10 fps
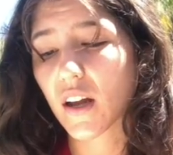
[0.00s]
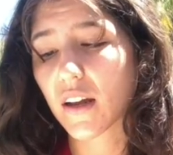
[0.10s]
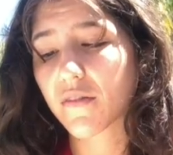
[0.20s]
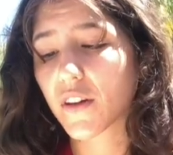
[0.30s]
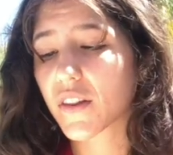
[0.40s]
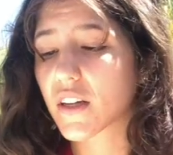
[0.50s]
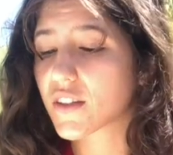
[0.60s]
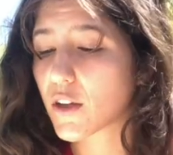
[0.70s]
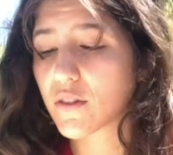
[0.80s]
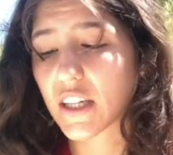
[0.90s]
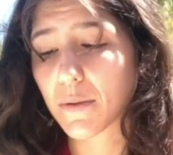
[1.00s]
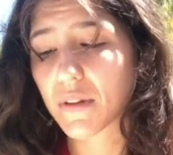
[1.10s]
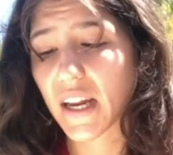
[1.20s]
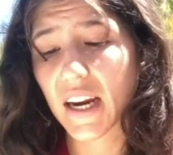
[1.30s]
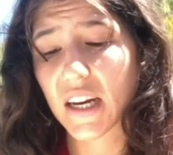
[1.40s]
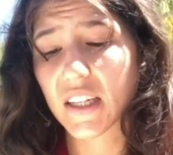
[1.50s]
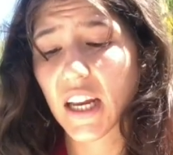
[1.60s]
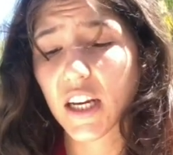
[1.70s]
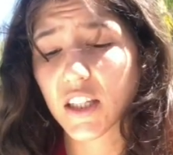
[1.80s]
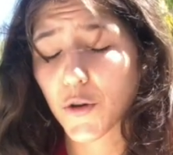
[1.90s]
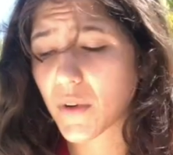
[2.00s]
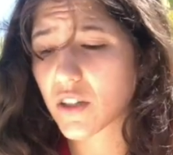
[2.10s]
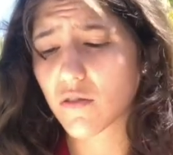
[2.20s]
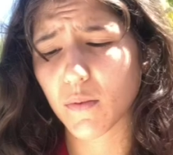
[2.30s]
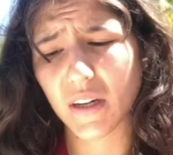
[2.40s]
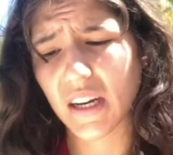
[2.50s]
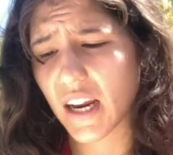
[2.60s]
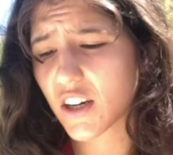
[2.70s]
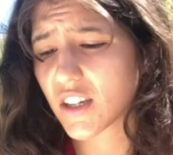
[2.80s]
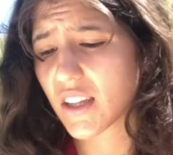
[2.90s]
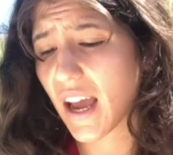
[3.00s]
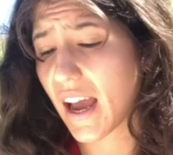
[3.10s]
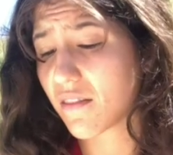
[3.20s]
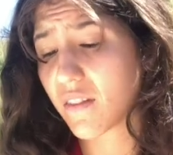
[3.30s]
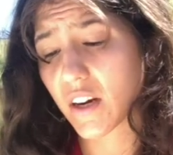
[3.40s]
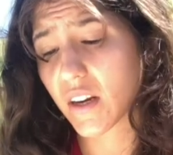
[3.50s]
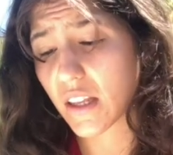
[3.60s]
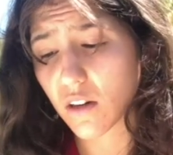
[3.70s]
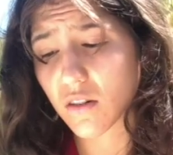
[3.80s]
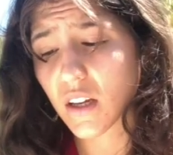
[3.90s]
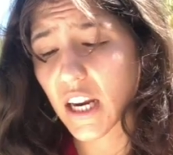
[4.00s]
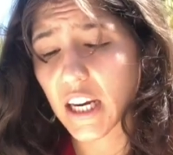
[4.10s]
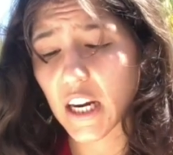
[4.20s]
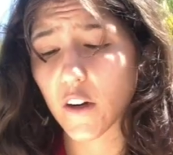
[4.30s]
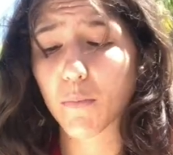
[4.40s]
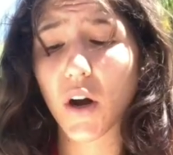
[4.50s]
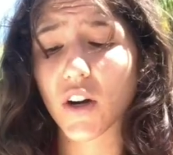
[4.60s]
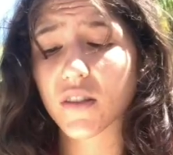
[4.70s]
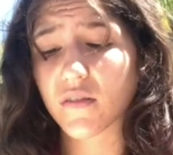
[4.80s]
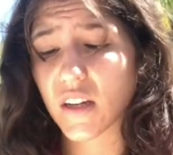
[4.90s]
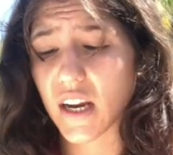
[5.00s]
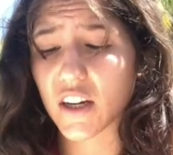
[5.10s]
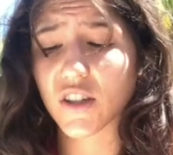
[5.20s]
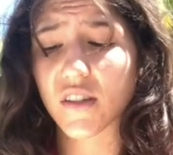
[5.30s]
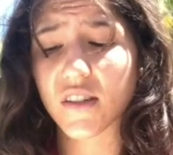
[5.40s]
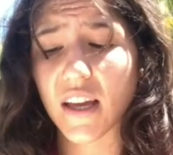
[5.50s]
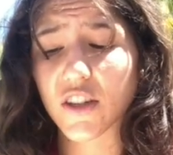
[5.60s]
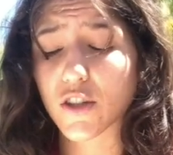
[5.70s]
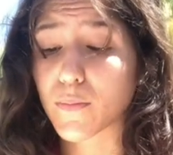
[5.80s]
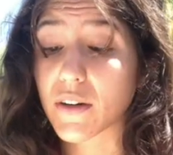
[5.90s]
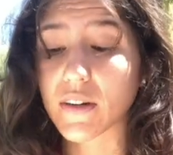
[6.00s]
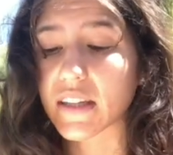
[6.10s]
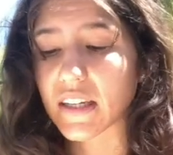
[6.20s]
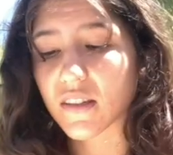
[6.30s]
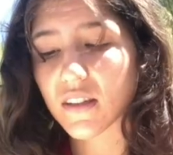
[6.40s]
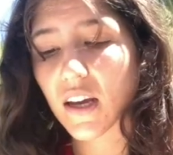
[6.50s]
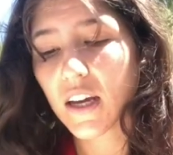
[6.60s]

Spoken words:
I feel things so deeply I can take so much from a connection that had very little and carry parts of connections that should be released.